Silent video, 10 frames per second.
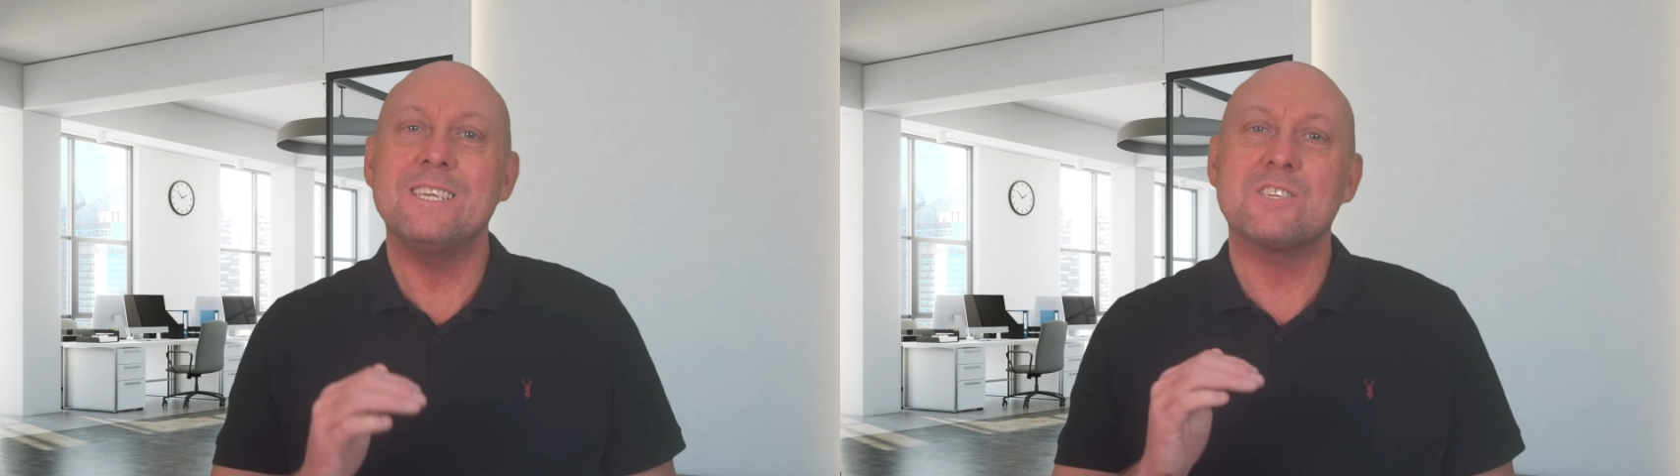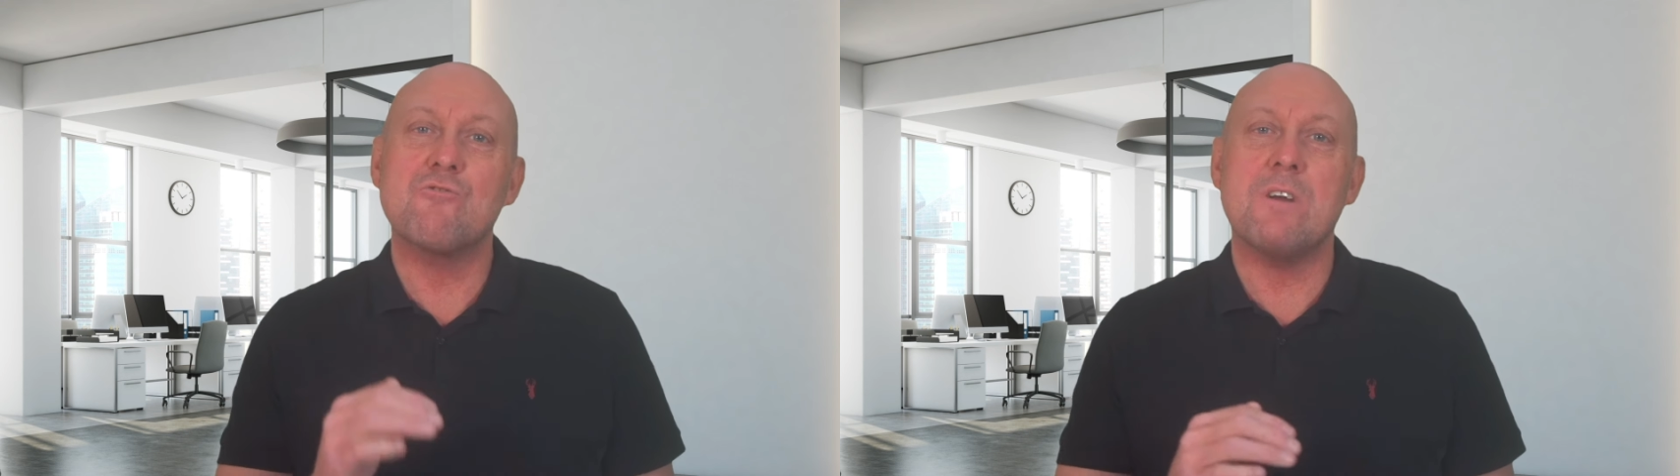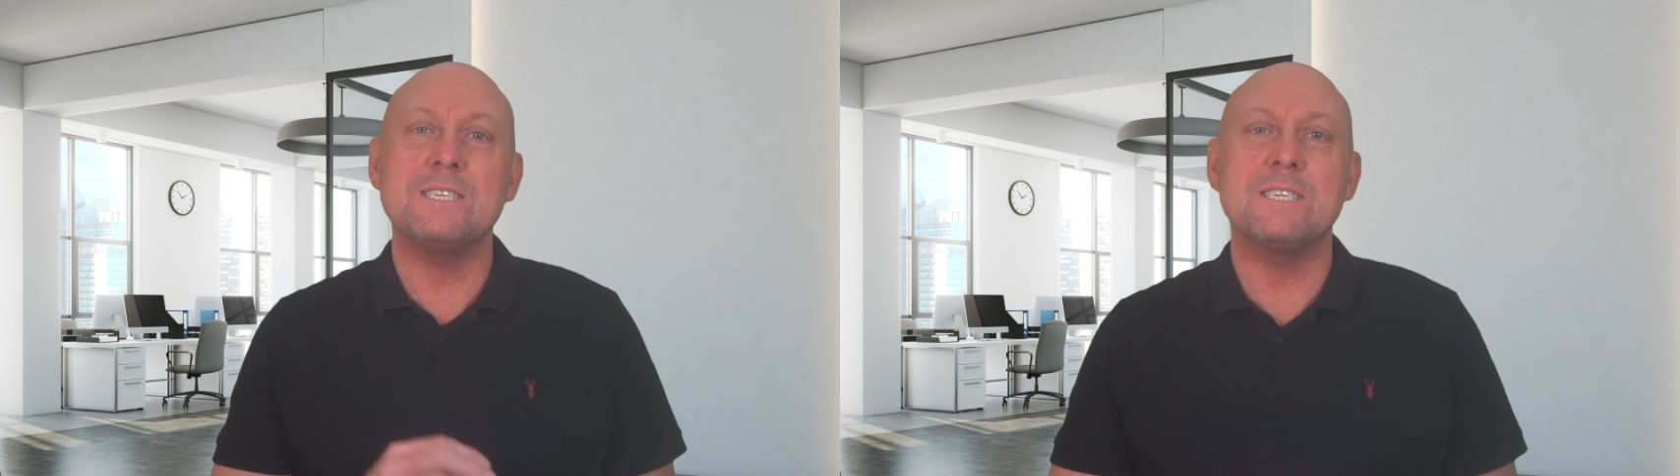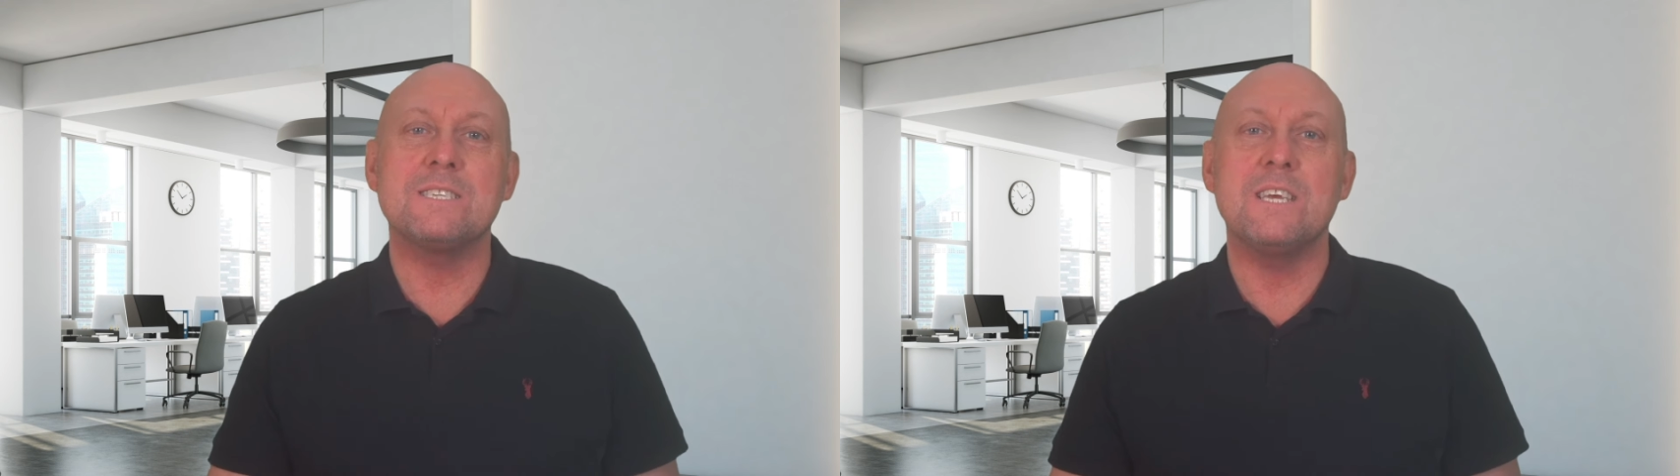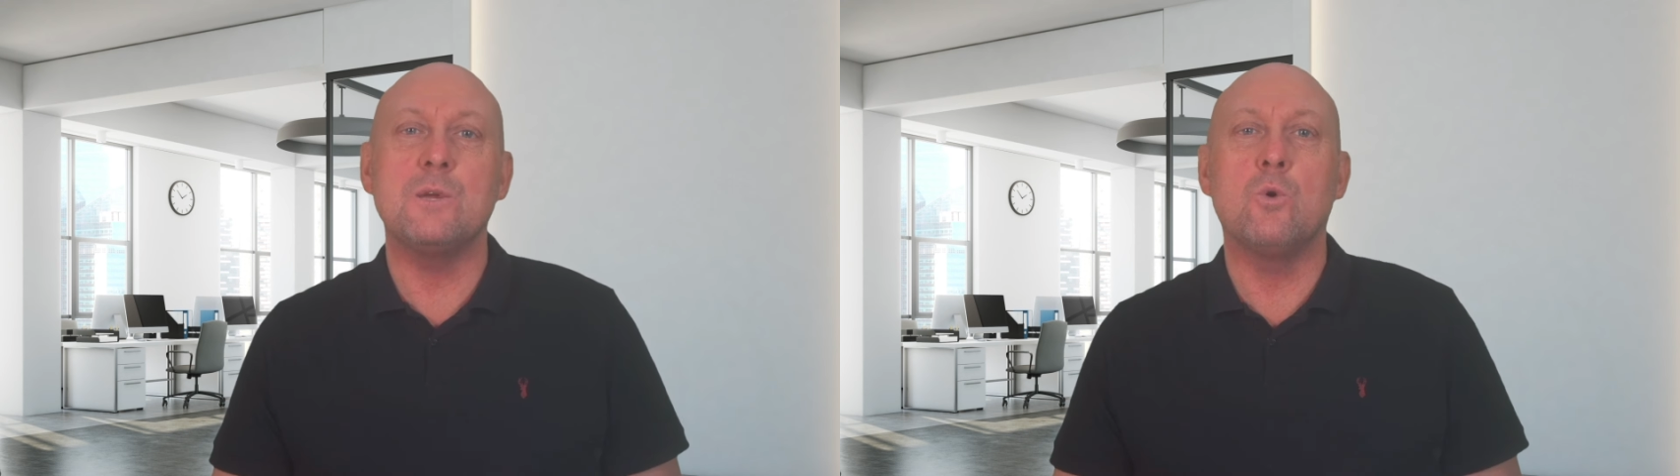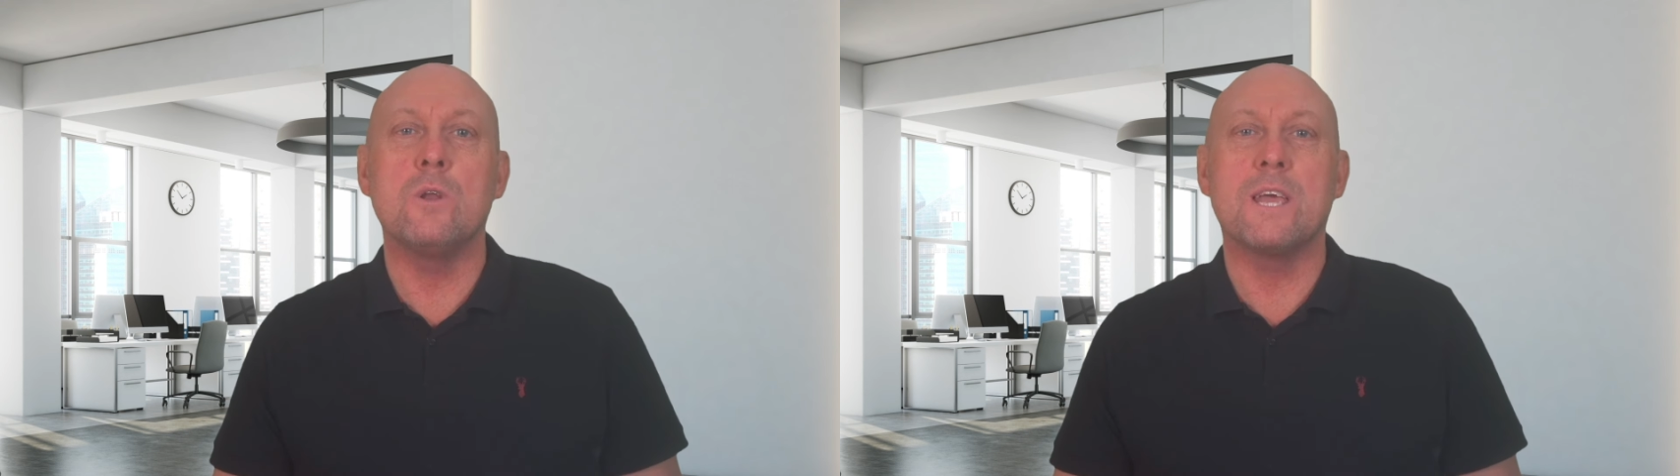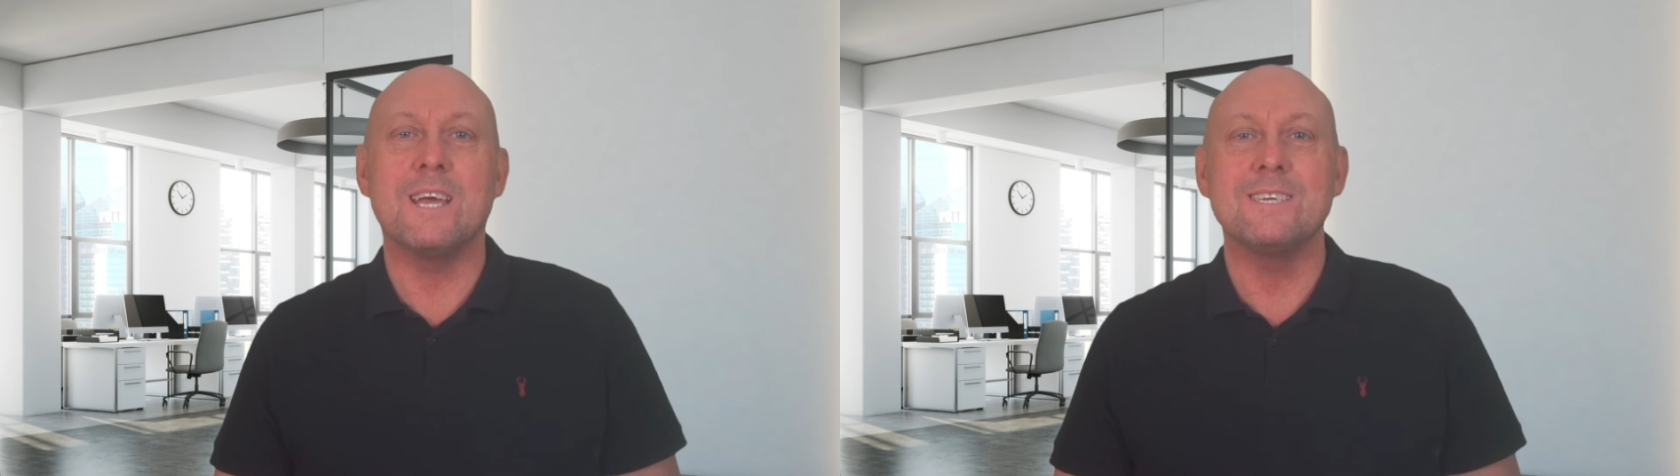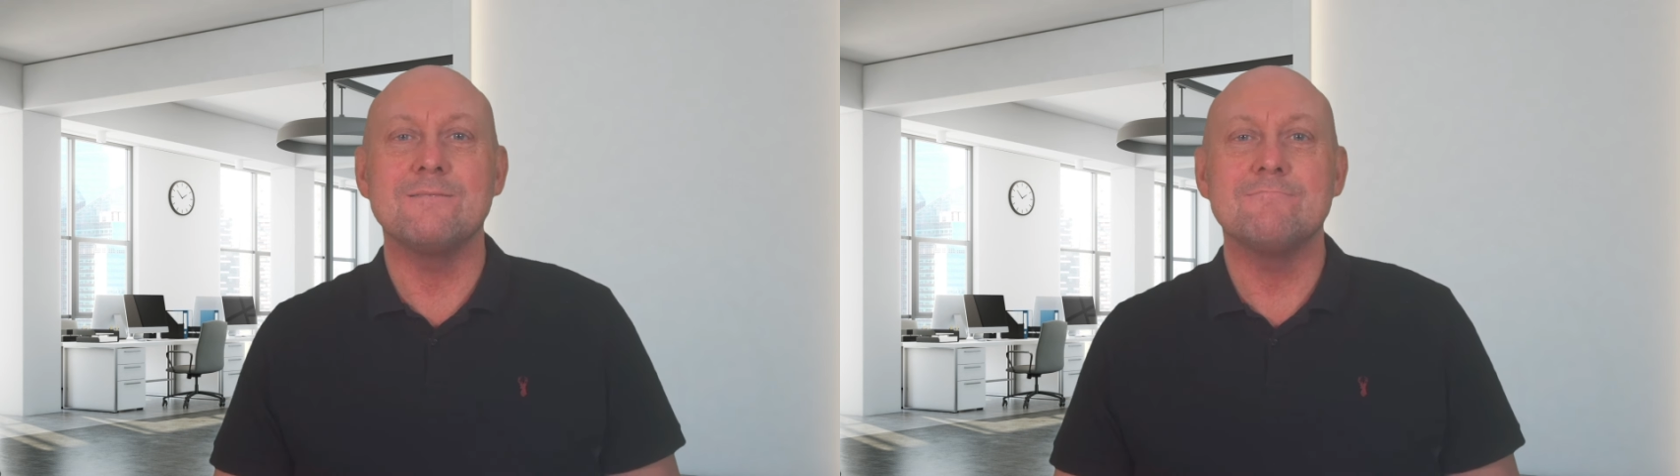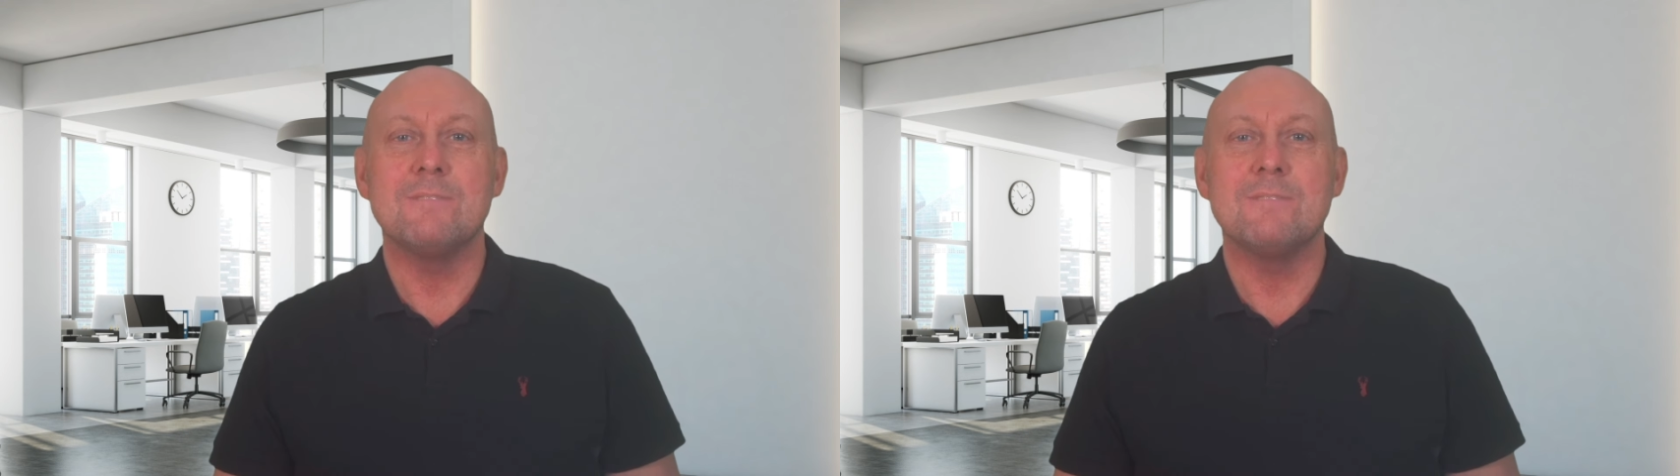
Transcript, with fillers: It's great to see you all again.